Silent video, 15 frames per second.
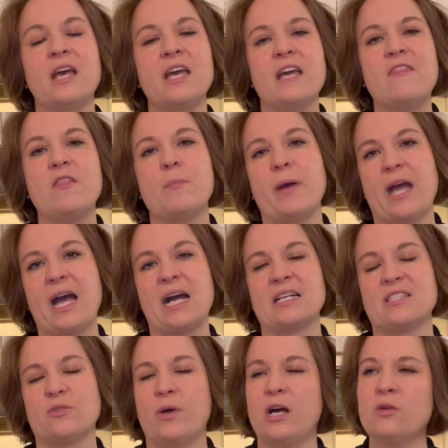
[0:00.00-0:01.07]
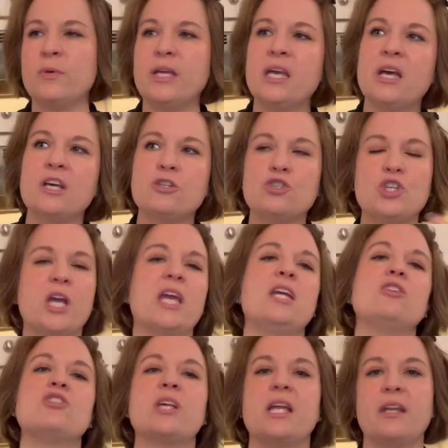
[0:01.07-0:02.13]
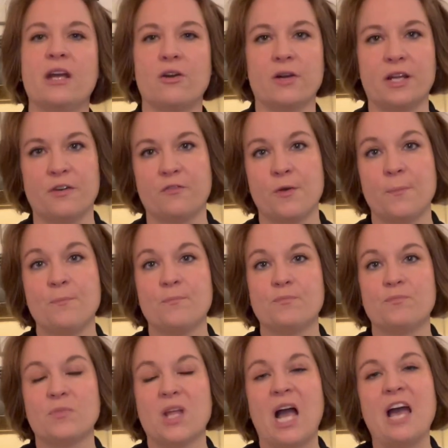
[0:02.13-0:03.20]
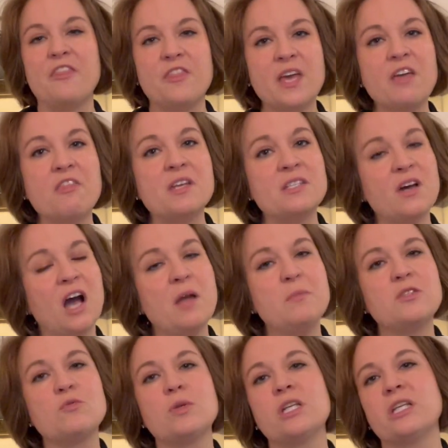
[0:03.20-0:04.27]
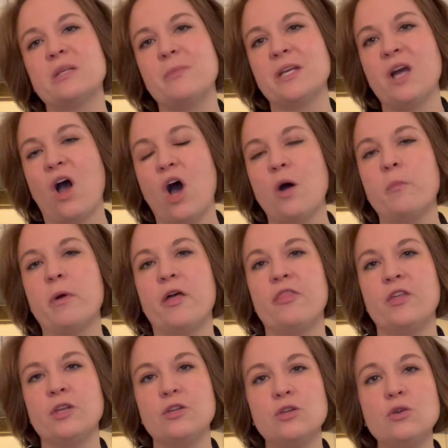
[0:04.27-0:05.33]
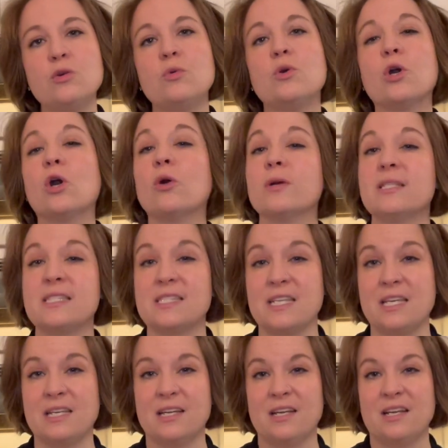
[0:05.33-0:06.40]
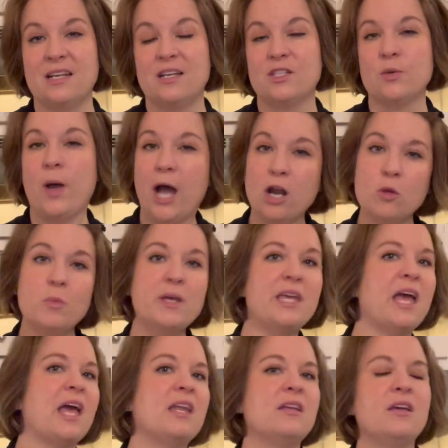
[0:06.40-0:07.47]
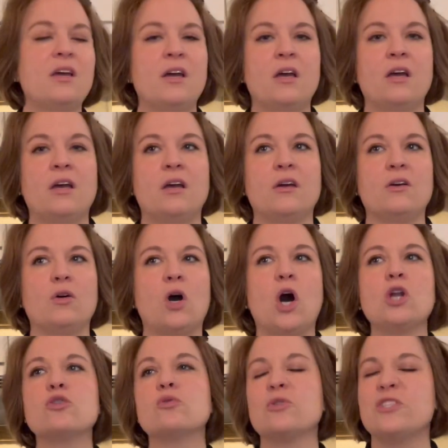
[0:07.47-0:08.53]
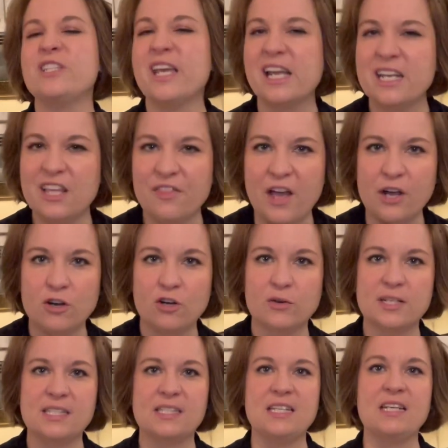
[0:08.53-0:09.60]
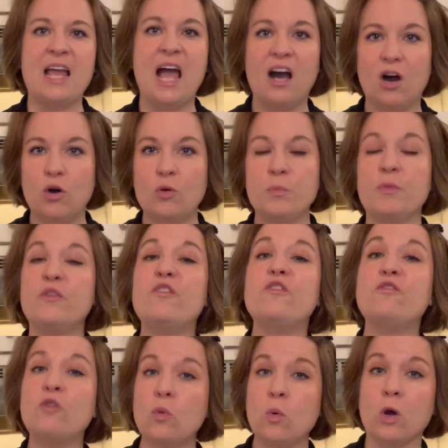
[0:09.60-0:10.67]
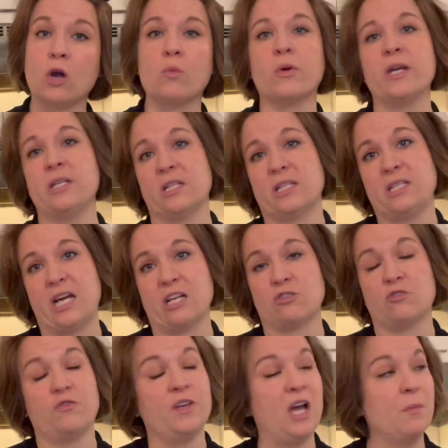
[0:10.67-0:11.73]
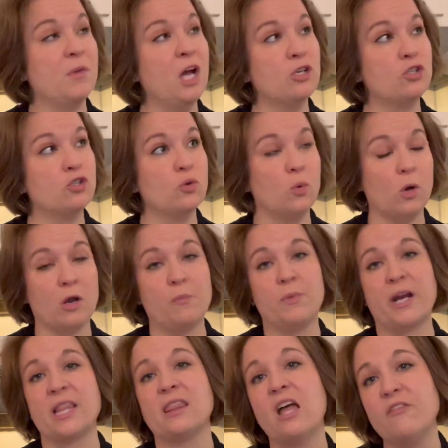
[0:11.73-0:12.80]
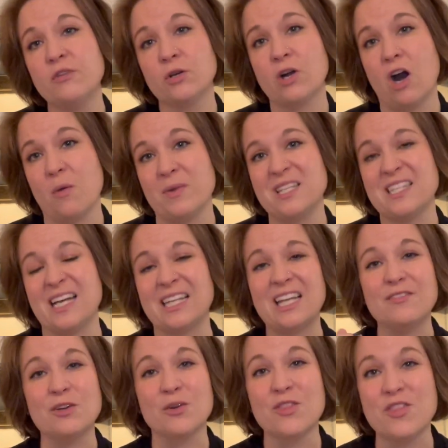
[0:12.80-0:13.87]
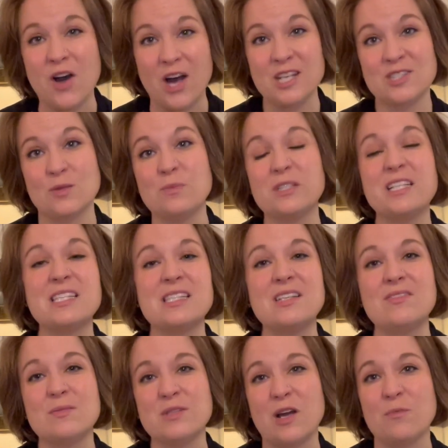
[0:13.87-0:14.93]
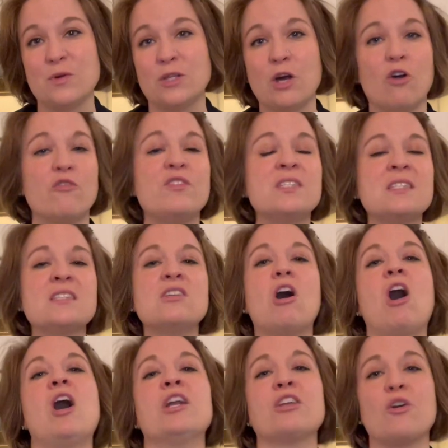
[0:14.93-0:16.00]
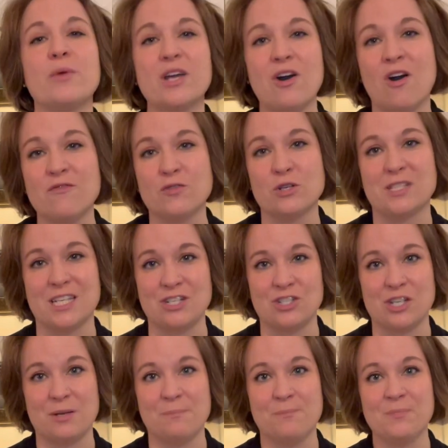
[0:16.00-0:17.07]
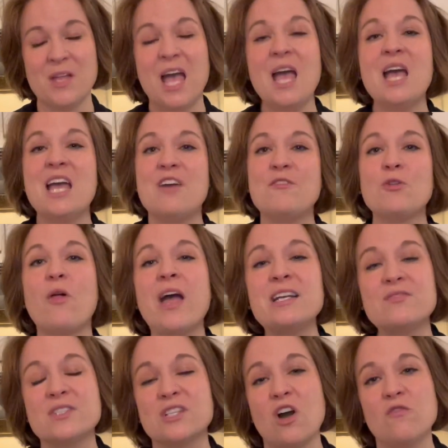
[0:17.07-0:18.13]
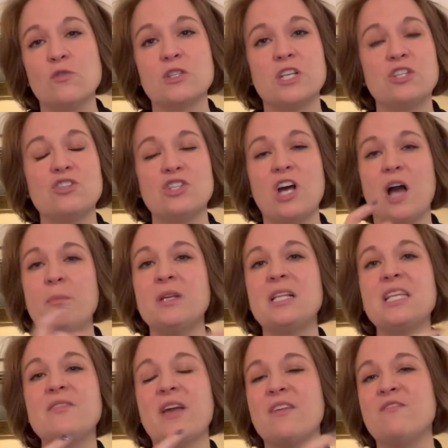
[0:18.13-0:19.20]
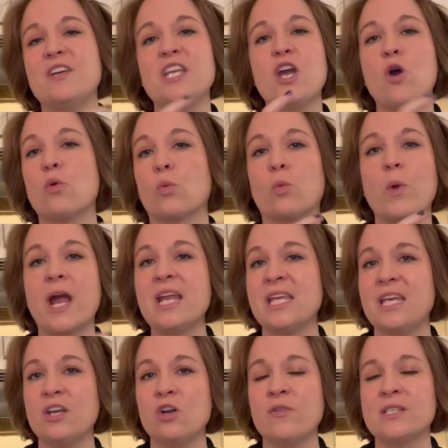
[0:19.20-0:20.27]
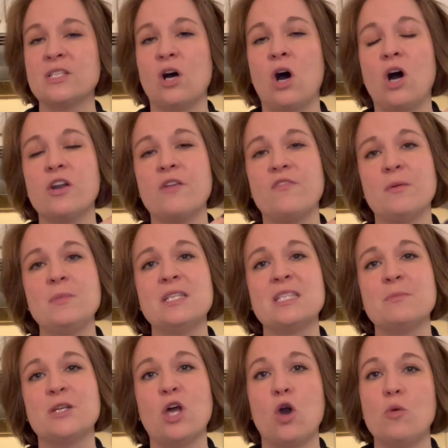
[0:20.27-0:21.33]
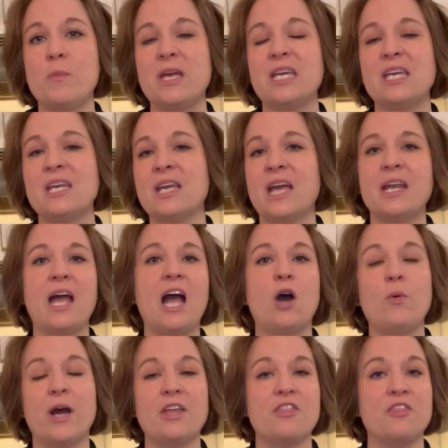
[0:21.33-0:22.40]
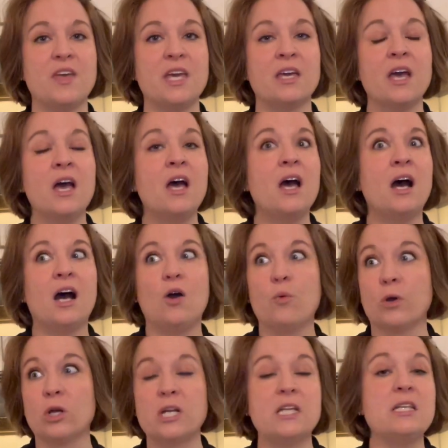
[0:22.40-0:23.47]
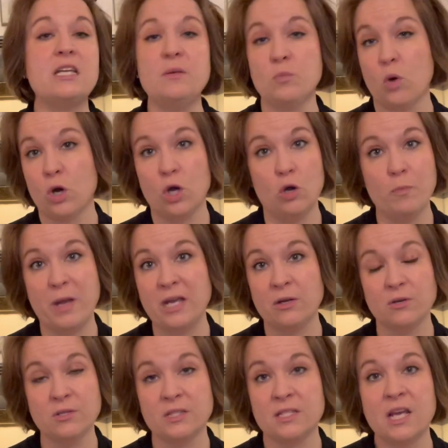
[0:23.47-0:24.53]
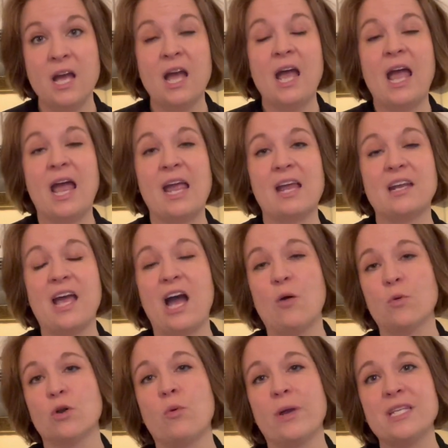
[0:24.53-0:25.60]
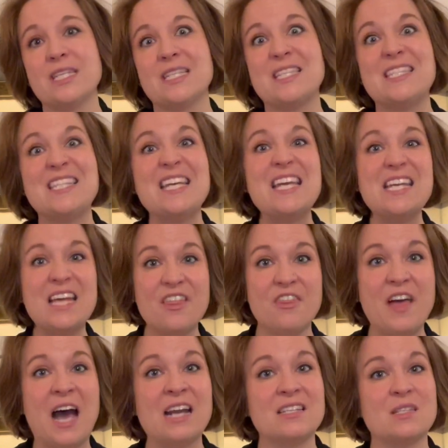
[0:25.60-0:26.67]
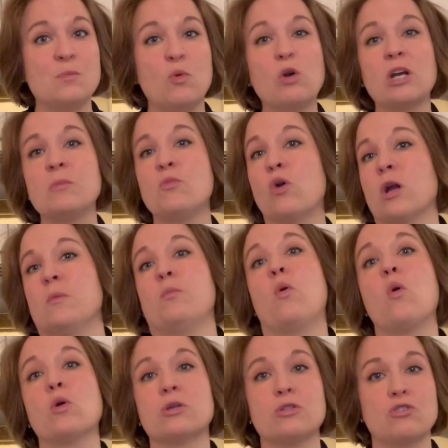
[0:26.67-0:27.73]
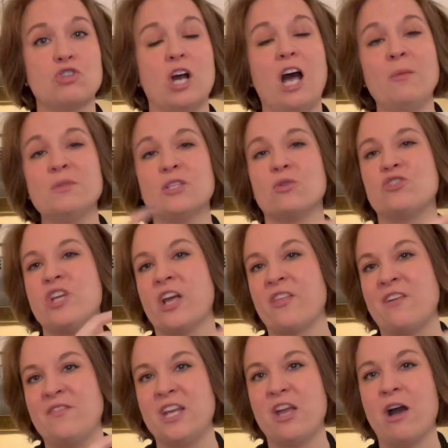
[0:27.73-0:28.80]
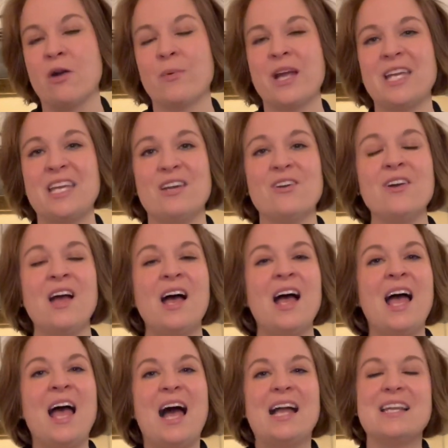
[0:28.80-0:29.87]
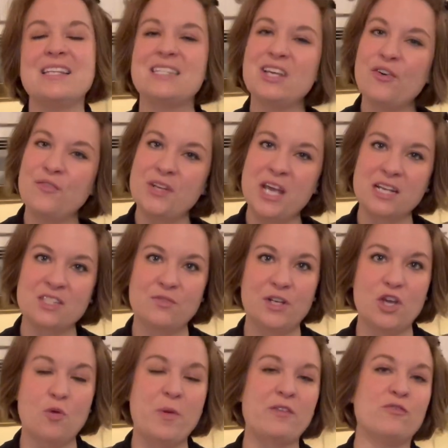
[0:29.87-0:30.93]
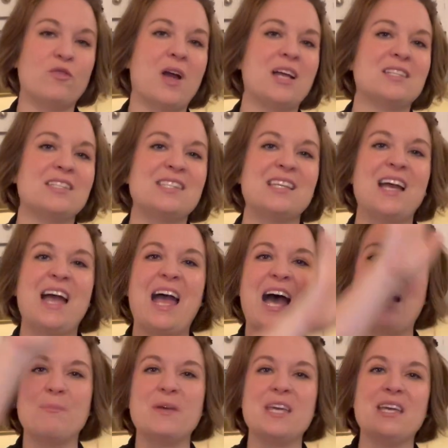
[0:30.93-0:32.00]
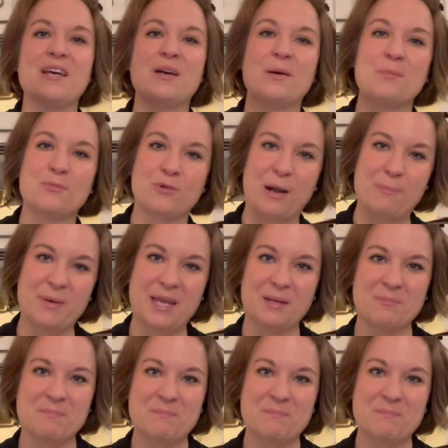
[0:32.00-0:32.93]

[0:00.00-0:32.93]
in the past. So how do we change that narrative? I think that time is really going to become the new currency. So how do we begin understanding that currency now before we're in a catastrophe? I'm not sure, but I love your comments. I love your thoughts. So please leave them down below. This is an ongoing conversation. If you liked this conversation, I'm going to leave a video right here. It's on feminism and homemaking and how I think we're going to need more homemakers and how we're going to see that as a more and more important job. So check that video out right here. And until the next video, my friends, happy prepping.